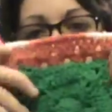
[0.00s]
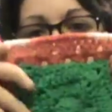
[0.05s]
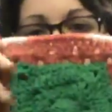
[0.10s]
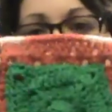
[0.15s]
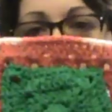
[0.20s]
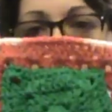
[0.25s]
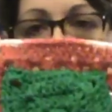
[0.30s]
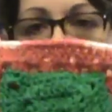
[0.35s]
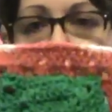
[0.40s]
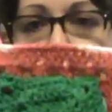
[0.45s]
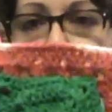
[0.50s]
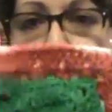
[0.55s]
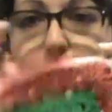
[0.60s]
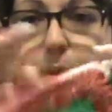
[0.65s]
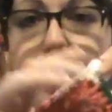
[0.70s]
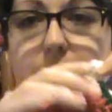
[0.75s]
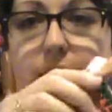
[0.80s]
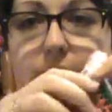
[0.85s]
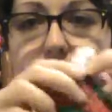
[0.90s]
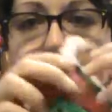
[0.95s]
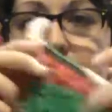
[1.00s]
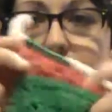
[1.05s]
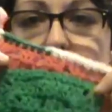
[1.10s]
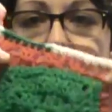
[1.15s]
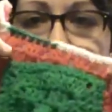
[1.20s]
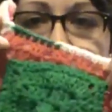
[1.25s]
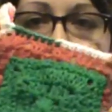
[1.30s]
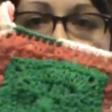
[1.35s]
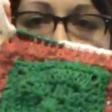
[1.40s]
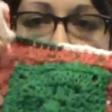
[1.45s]
So here's one.
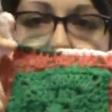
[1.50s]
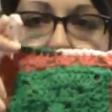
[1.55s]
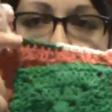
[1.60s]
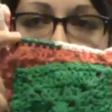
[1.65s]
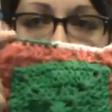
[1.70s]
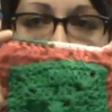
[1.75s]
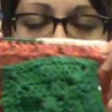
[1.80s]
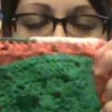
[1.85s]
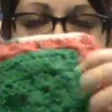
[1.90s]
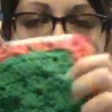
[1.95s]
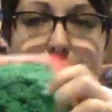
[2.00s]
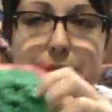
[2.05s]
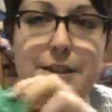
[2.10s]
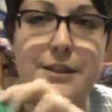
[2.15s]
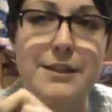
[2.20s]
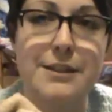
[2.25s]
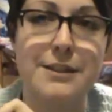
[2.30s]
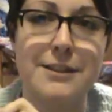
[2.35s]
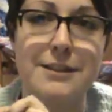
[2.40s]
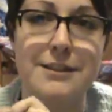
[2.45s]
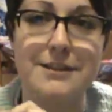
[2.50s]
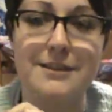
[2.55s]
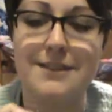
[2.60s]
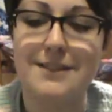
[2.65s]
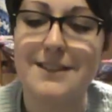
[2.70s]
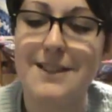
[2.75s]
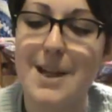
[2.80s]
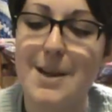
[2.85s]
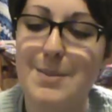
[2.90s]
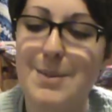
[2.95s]
Little
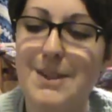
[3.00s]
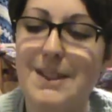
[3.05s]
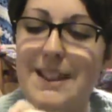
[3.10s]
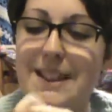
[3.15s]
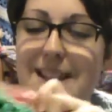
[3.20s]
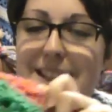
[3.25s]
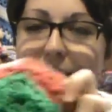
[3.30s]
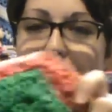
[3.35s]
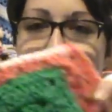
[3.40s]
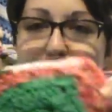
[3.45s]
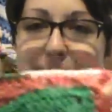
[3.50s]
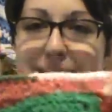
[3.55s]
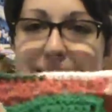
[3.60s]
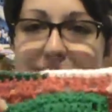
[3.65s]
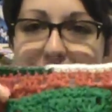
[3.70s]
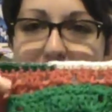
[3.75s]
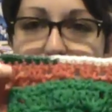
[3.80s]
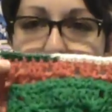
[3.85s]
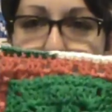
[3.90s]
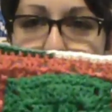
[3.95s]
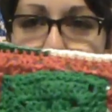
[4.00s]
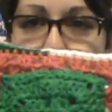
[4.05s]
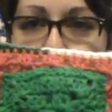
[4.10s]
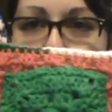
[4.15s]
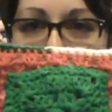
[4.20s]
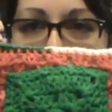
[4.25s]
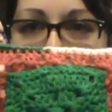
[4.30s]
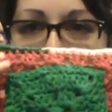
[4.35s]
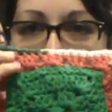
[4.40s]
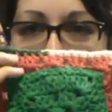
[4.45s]
lopsided because I did it pretty
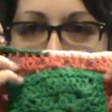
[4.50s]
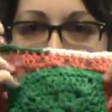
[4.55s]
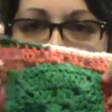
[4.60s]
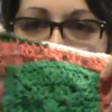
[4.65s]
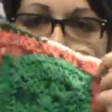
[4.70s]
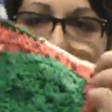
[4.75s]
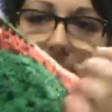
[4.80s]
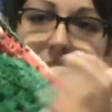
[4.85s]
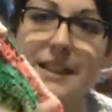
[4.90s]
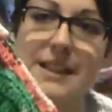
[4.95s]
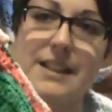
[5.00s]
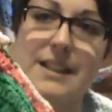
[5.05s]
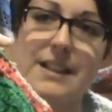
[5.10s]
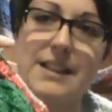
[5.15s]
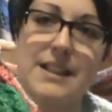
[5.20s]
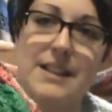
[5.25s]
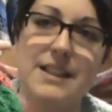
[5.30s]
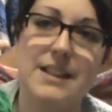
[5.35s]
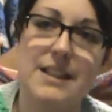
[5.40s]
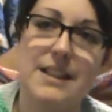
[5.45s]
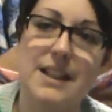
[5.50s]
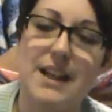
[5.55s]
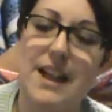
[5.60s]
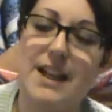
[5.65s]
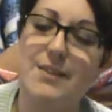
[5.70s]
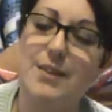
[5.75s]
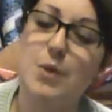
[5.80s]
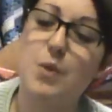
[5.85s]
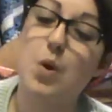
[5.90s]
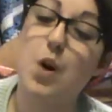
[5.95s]
quickly. I
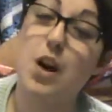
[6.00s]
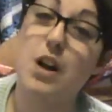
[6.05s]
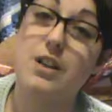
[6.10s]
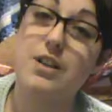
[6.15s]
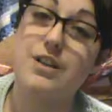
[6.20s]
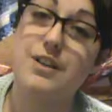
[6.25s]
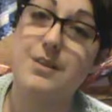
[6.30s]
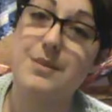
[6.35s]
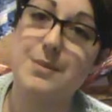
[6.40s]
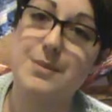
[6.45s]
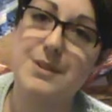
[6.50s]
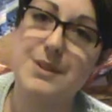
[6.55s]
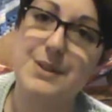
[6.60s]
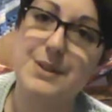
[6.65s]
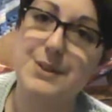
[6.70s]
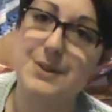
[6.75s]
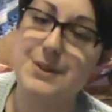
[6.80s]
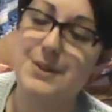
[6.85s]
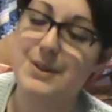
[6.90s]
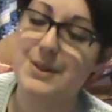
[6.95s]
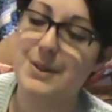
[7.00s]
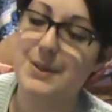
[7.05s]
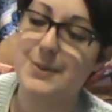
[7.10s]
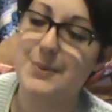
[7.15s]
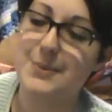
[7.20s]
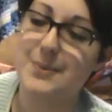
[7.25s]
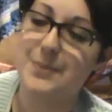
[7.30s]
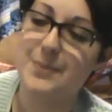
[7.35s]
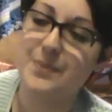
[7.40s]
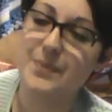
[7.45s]
have to wash them too, so
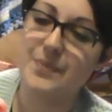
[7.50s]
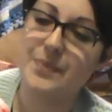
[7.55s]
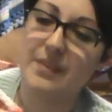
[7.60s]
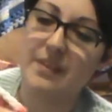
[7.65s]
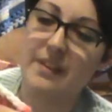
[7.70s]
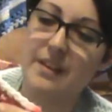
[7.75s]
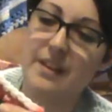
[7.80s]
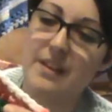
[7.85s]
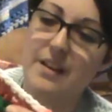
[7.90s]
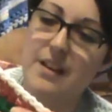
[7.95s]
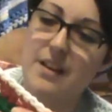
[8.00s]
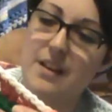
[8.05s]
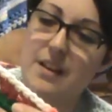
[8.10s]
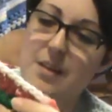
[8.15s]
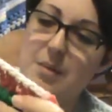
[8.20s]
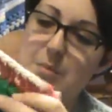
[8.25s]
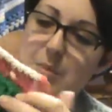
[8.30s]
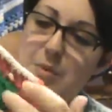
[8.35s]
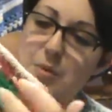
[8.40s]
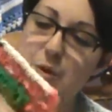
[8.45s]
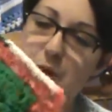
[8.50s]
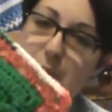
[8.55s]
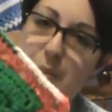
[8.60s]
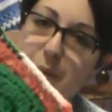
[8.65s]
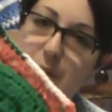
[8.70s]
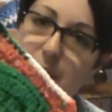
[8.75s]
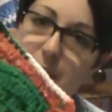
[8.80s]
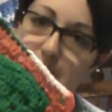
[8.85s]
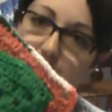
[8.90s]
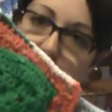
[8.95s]
before I
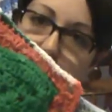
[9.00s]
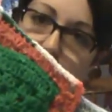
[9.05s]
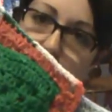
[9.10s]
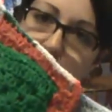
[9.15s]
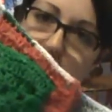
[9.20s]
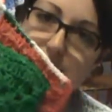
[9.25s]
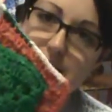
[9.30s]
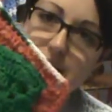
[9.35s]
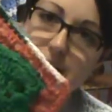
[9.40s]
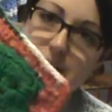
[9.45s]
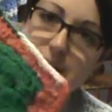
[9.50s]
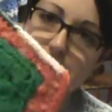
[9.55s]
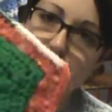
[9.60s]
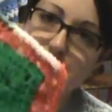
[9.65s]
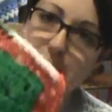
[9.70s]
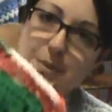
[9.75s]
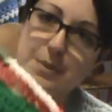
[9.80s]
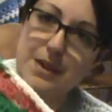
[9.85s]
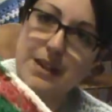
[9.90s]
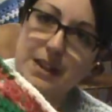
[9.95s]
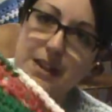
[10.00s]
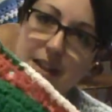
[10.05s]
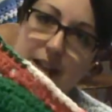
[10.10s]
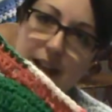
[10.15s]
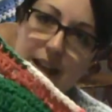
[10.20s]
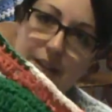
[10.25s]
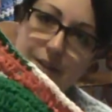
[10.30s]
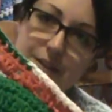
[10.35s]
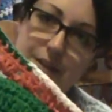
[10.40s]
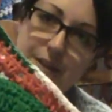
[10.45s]
put them in the basket. So here's one. They
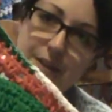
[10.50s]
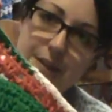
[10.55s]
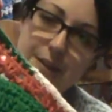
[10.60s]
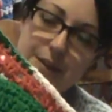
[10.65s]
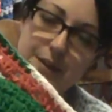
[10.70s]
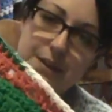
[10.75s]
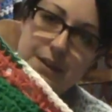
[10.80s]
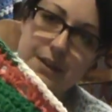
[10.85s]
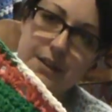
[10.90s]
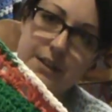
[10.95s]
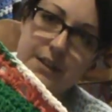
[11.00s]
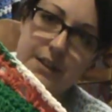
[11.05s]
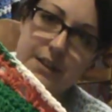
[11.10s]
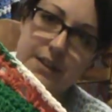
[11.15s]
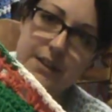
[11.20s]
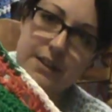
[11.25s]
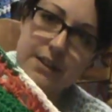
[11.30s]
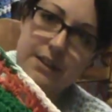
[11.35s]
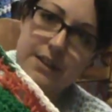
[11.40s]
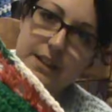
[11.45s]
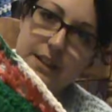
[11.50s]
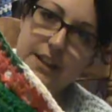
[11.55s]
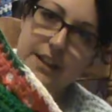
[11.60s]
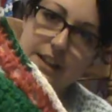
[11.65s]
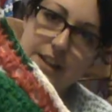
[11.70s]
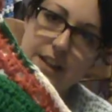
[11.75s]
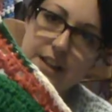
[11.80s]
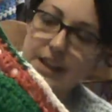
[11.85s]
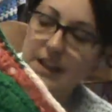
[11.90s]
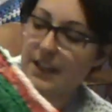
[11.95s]
have the little
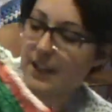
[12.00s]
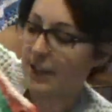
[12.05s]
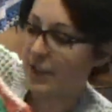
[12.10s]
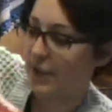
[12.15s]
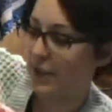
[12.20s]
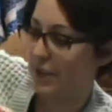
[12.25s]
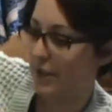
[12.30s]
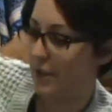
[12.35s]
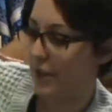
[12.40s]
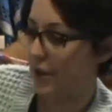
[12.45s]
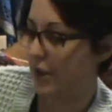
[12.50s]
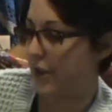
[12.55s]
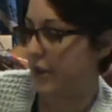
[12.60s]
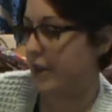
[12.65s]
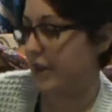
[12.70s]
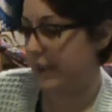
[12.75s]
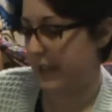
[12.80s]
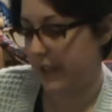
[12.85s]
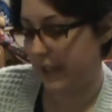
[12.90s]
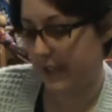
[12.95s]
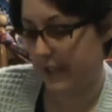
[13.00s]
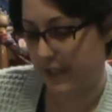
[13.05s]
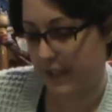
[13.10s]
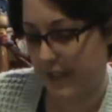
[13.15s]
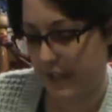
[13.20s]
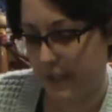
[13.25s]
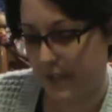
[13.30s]
thing that they can hook it.